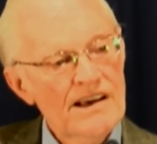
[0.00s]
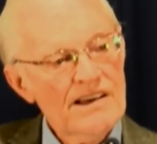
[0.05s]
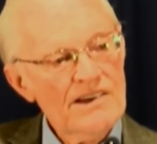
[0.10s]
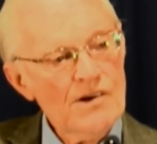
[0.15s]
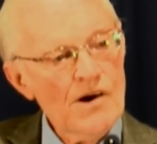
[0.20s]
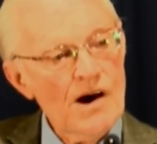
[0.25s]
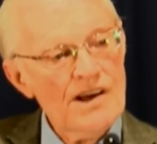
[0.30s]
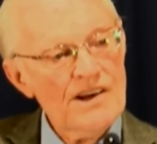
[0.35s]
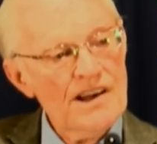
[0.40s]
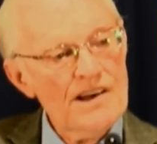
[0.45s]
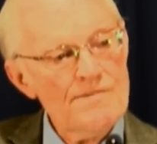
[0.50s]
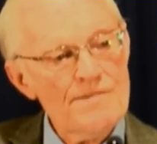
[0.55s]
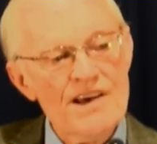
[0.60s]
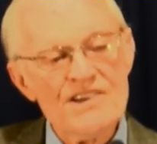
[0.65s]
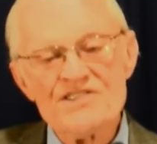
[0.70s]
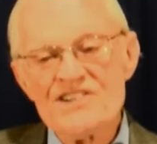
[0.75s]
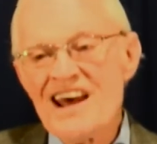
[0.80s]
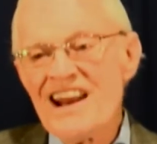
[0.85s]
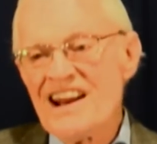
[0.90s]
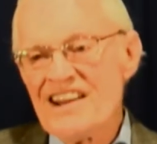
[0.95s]
No, I didn't
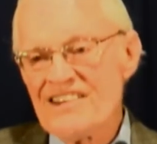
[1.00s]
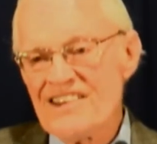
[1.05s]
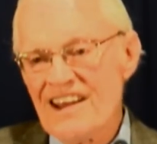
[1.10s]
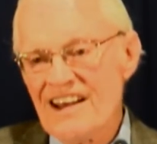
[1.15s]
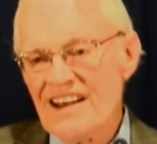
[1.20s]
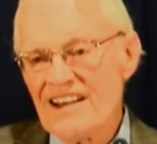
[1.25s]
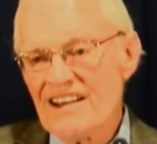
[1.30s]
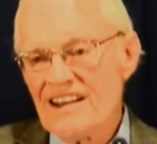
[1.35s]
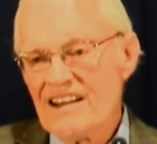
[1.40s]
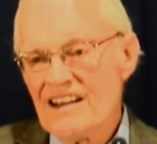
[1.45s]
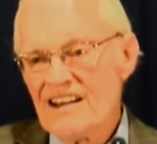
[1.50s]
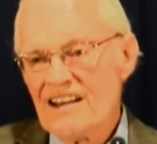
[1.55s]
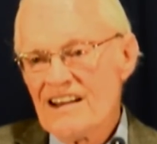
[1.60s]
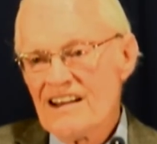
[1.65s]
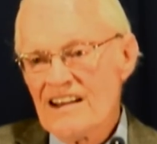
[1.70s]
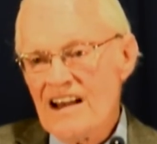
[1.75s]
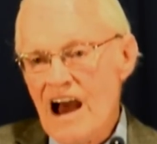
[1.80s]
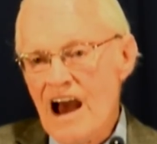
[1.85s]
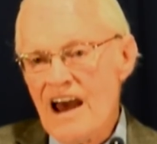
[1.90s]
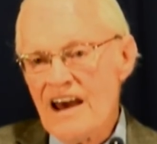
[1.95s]
miss anything.
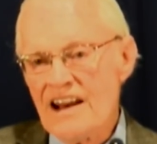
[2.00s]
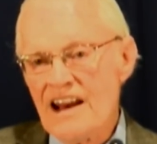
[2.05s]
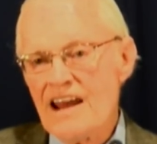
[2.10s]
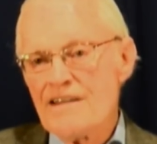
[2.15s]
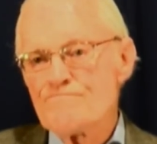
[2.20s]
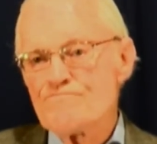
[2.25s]
I had a